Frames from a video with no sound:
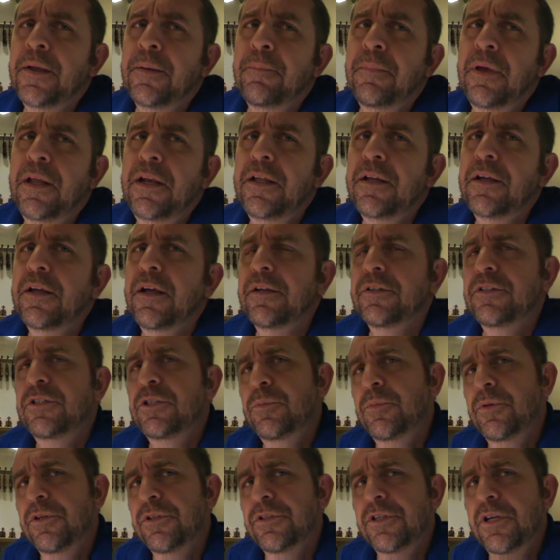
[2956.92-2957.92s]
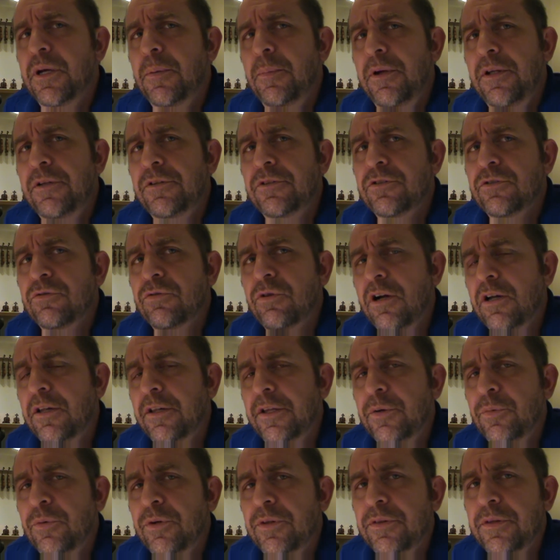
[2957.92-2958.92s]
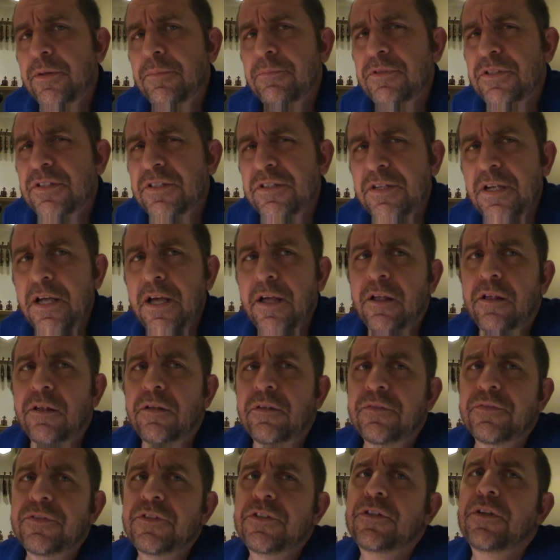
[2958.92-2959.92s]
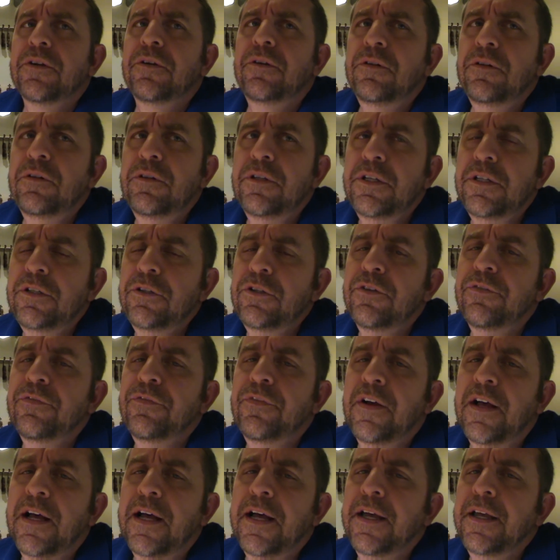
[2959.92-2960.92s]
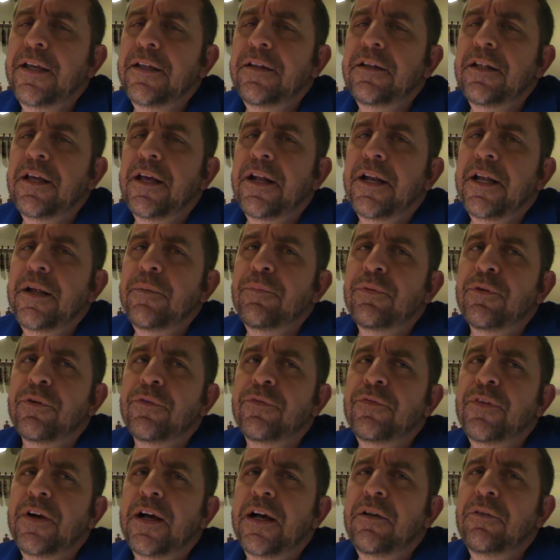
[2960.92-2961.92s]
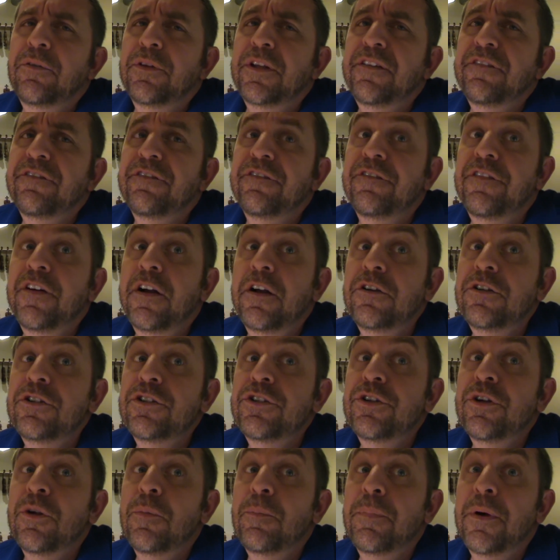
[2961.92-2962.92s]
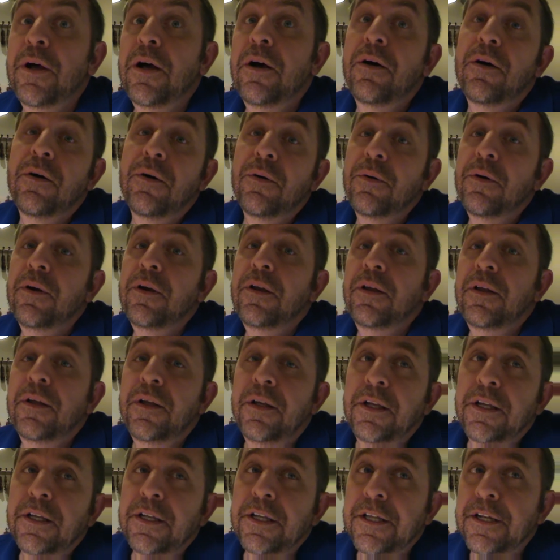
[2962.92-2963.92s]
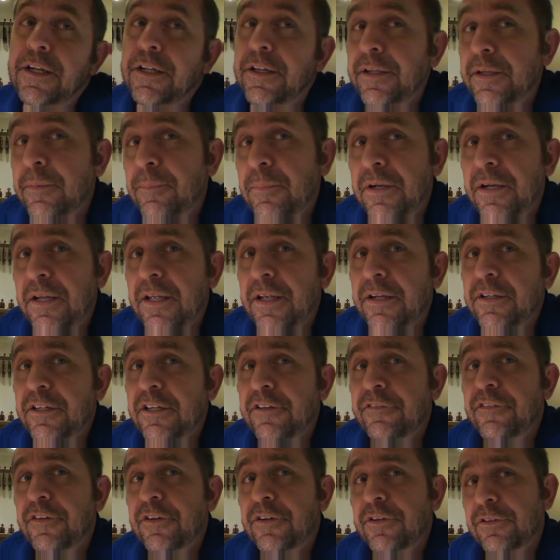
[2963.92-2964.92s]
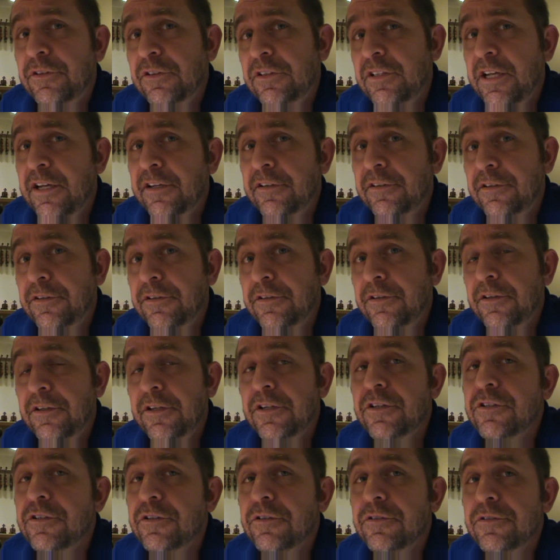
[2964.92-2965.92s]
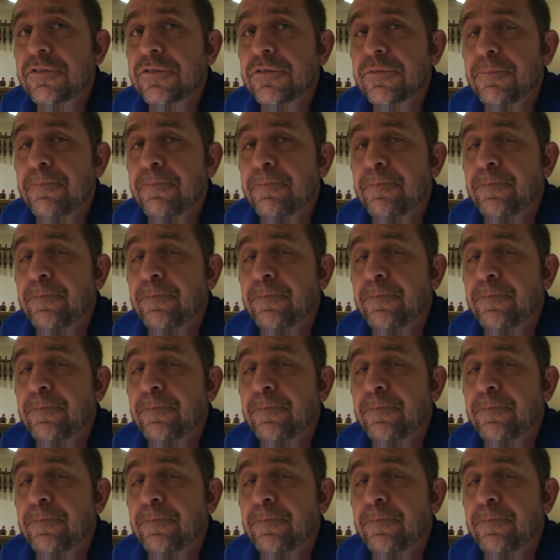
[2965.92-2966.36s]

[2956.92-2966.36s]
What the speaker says: Many customers come in struggling with themselves, only to find that a profoundly functional bow can eliminate difficult technical issues.